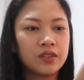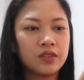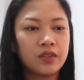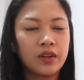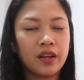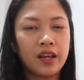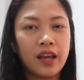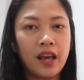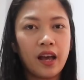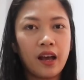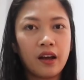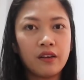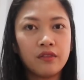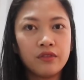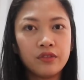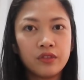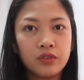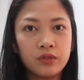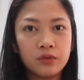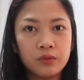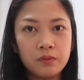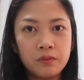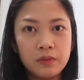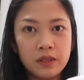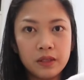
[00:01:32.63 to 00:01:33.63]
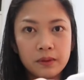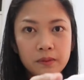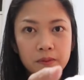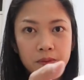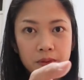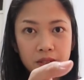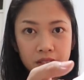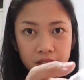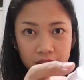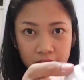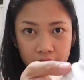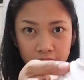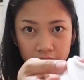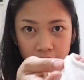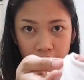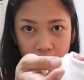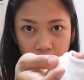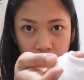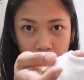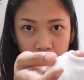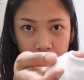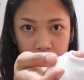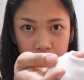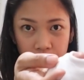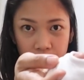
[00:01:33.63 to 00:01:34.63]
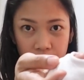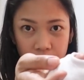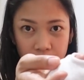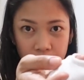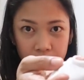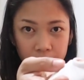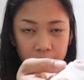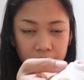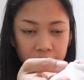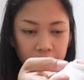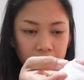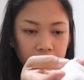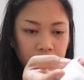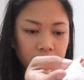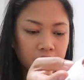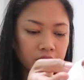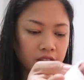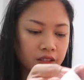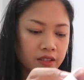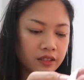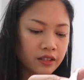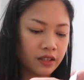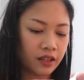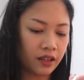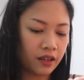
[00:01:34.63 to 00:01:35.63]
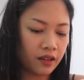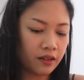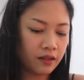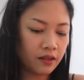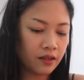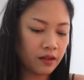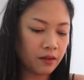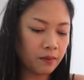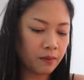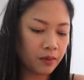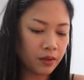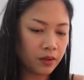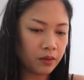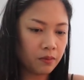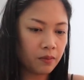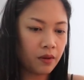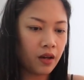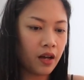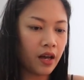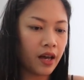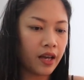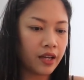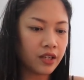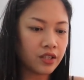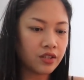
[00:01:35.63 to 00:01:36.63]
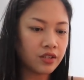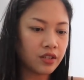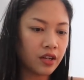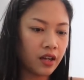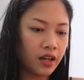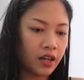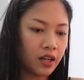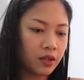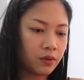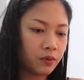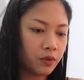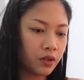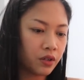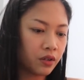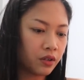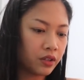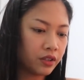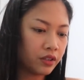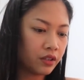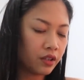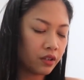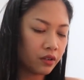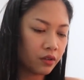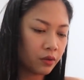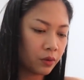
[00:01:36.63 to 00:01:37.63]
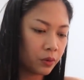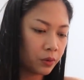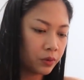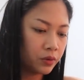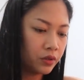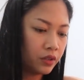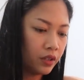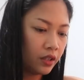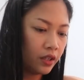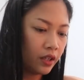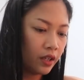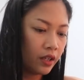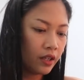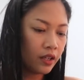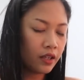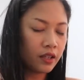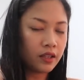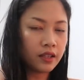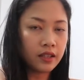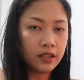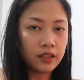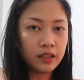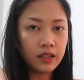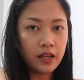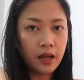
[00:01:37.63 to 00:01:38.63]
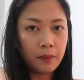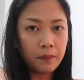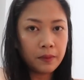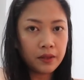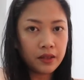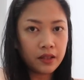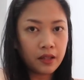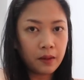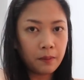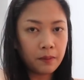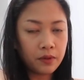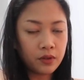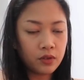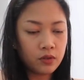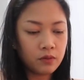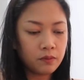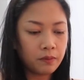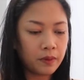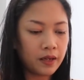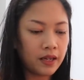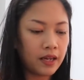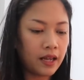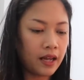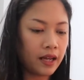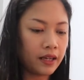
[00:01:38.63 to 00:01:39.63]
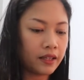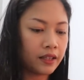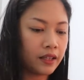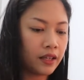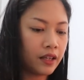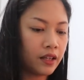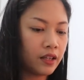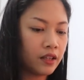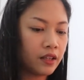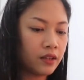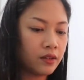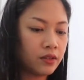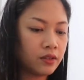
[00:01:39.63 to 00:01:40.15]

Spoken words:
So, I have two bibs for River kasi kumakain siya and we're on the road. Nagagamit namin yun palagi.